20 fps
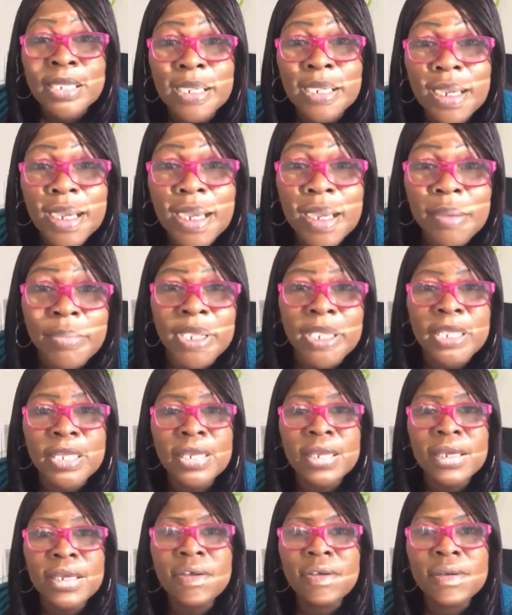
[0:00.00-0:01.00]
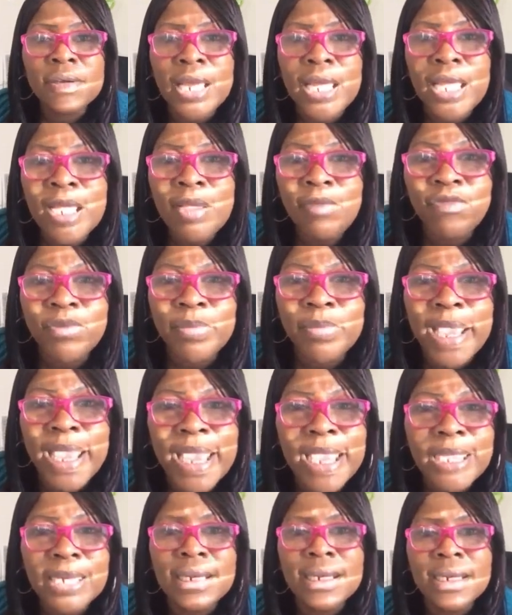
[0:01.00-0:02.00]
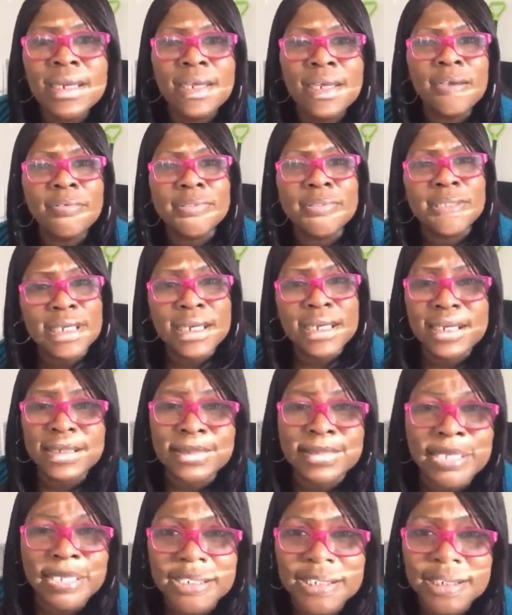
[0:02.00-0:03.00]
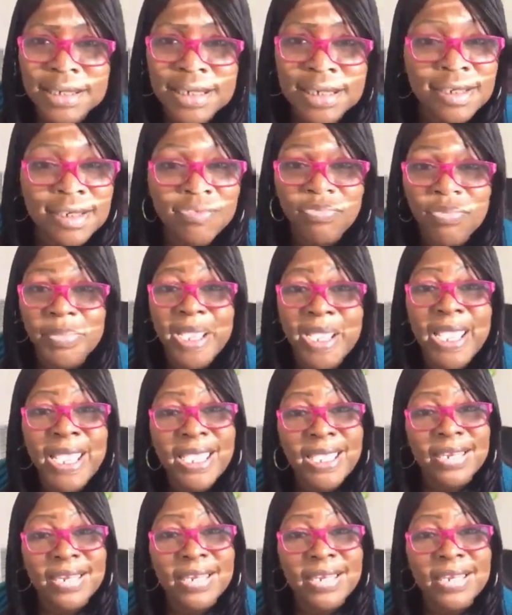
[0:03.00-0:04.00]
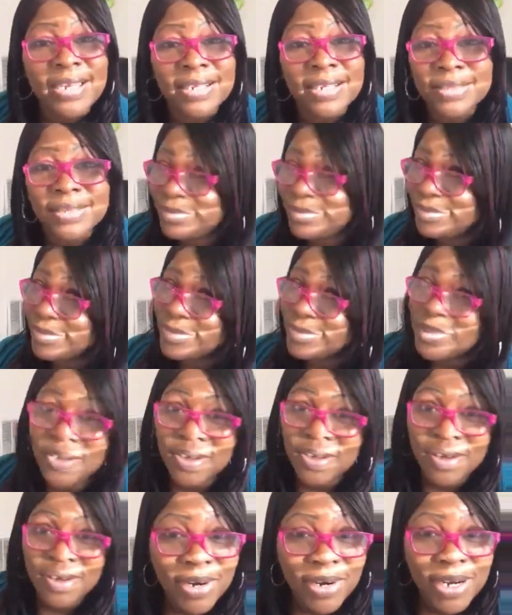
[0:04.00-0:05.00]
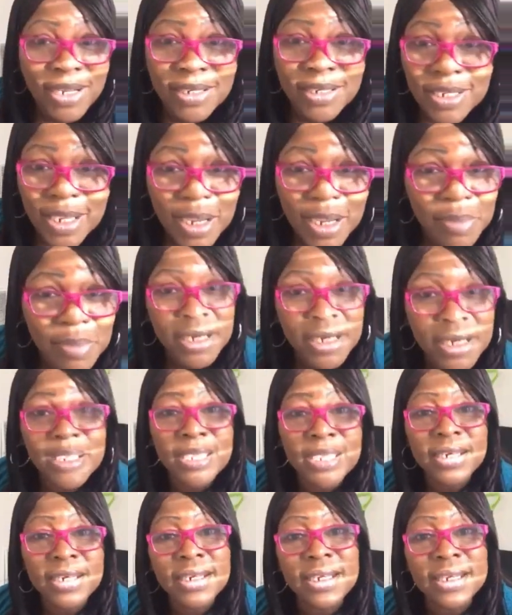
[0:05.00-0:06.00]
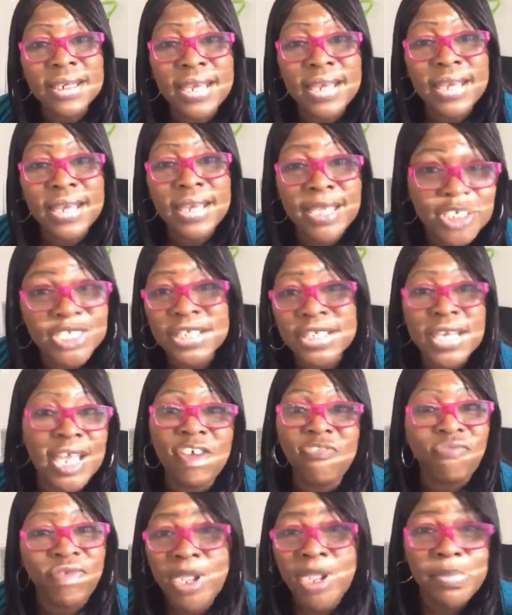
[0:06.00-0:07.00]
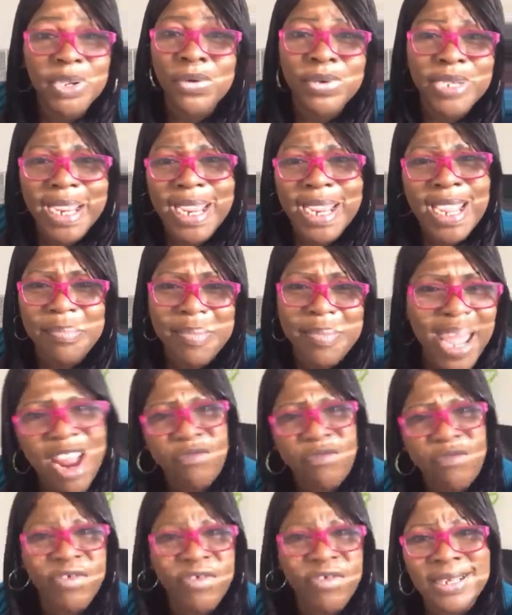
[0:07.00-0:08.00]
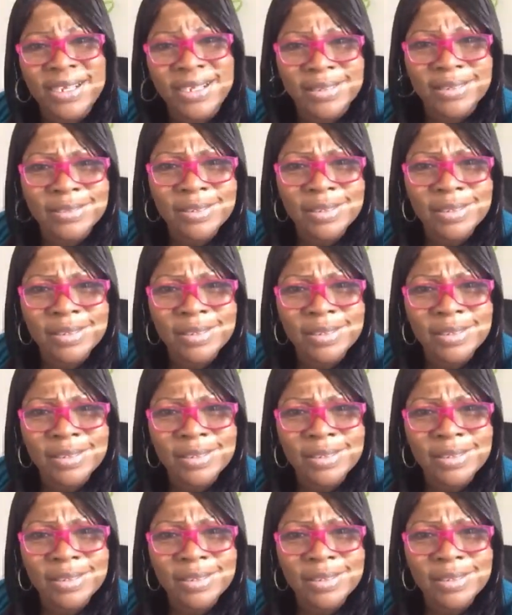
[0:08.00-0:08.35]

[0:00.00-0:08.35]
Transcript: I'm here. I'm from Haiti, love. Cindy says she is from Haiti. All right, y'all better get it together because she ain't from no damn Africa.